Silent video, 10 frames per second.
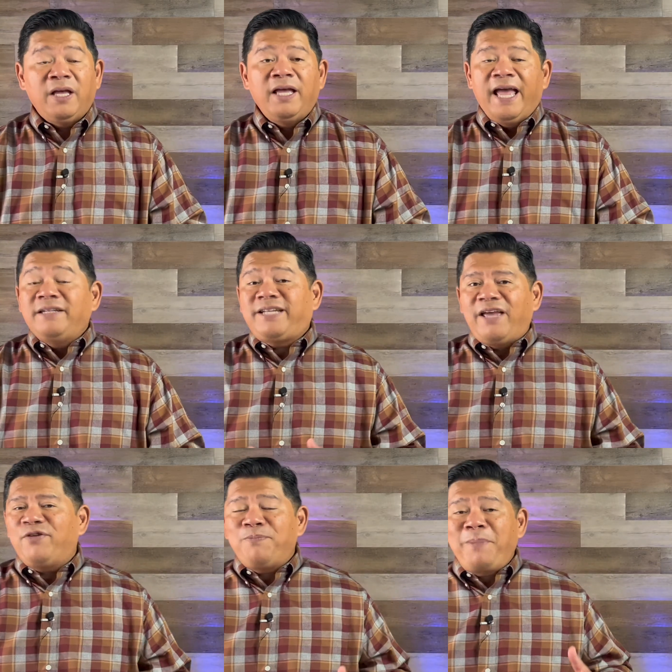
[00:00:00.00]
And
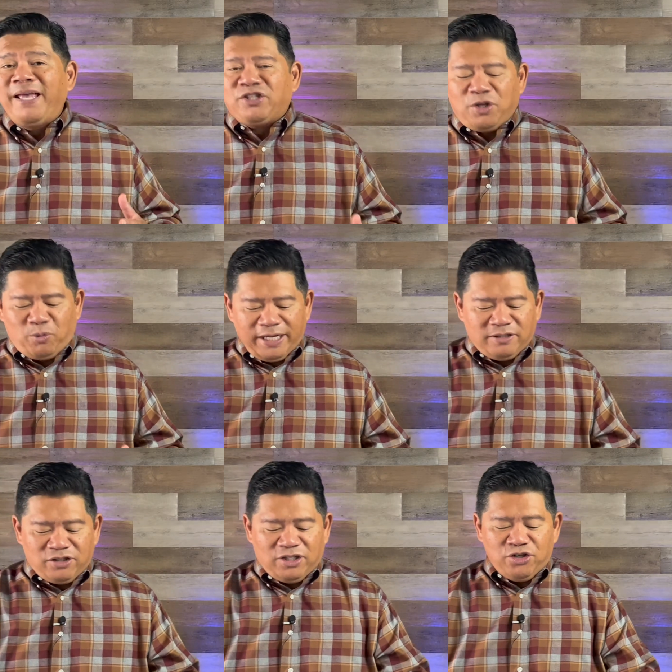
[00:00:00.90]
David makes the right
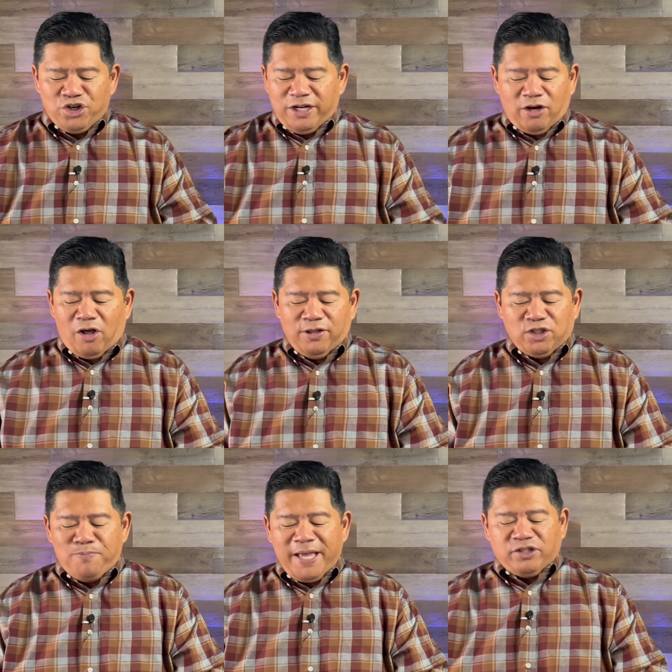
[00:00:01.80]
decision in all
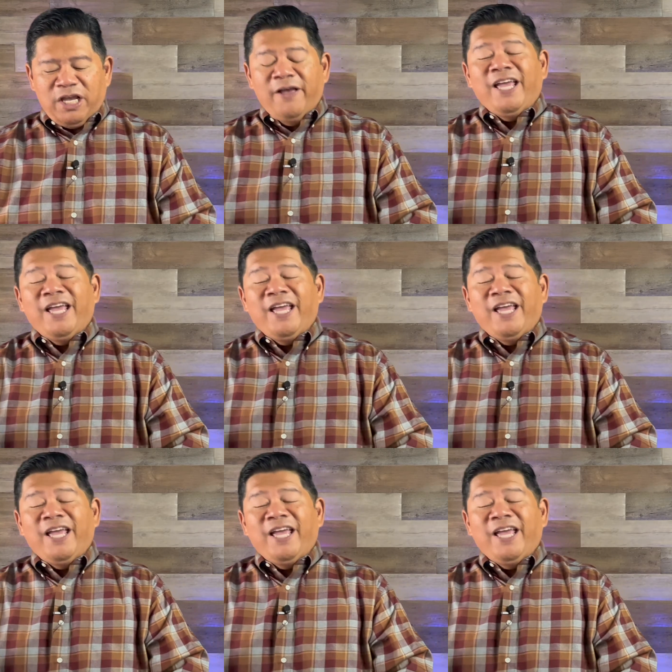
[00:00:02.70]
this mess.